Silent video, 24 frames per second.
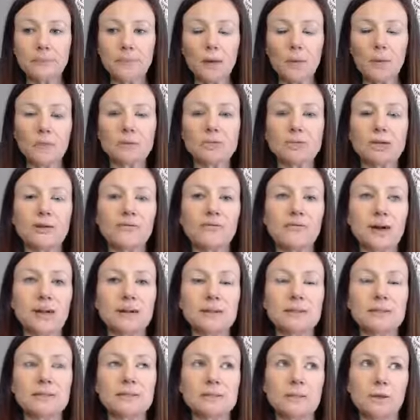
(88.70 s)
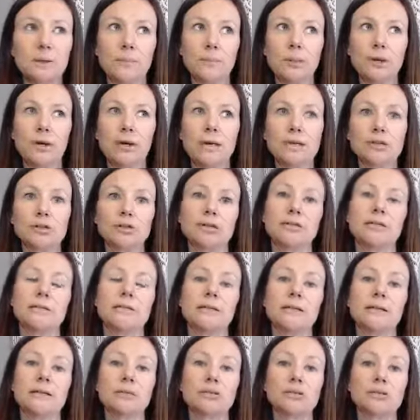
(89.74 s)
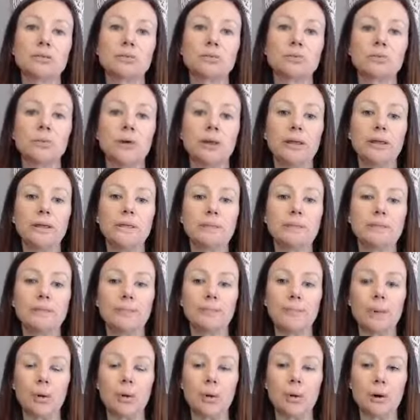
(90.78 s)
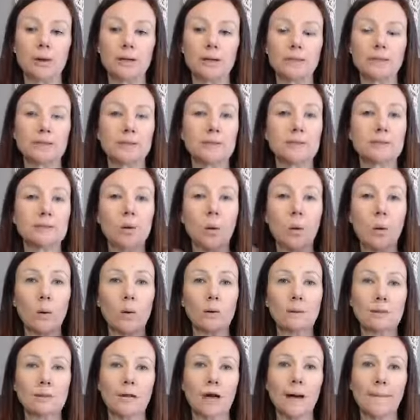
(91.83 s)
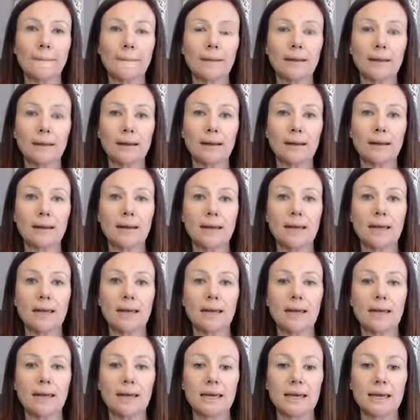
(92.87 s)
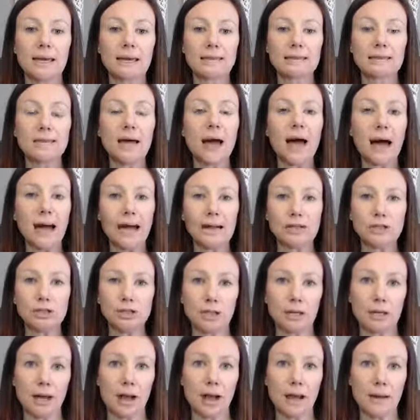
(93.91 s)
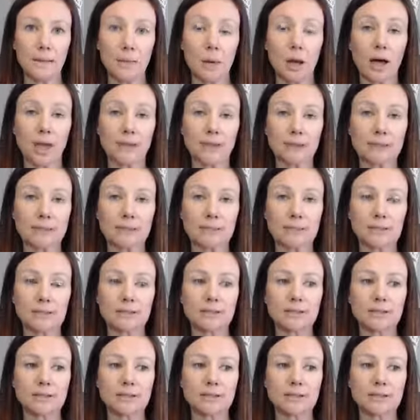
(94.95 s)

which I find is super interesting and just really supports this whole topic, is the hygiene hypothesis.